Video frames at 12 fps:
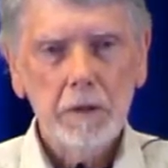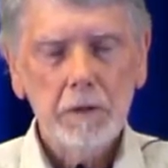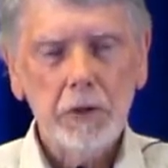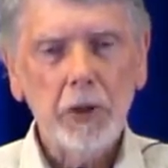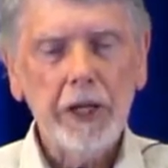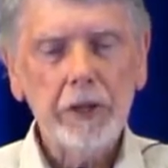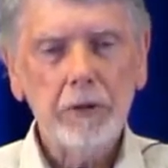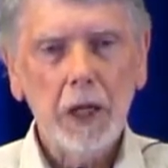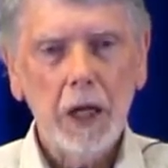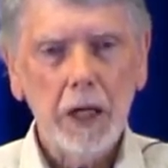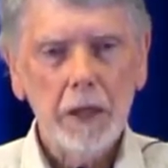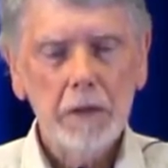So I
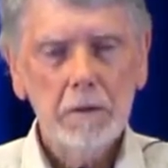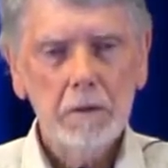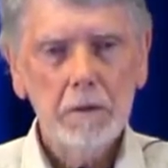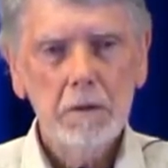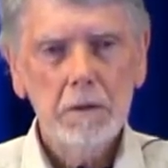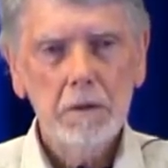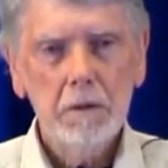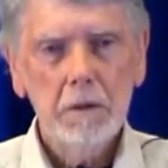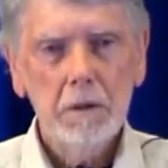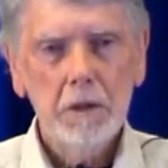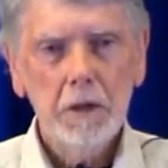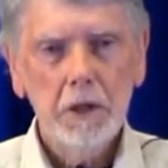cry,
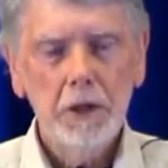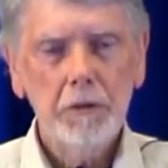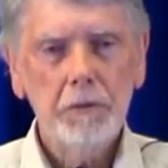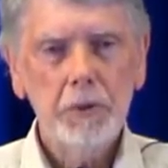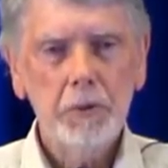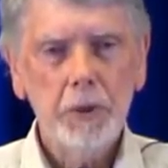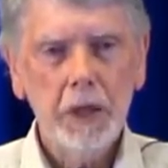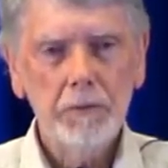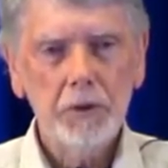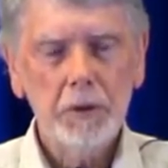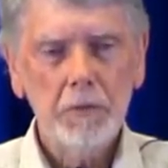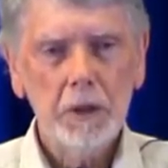and the food
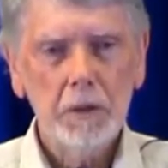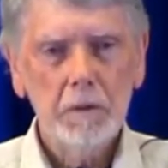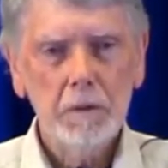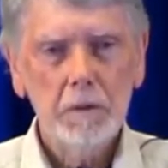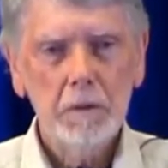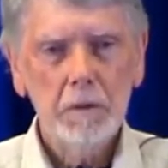comes to me.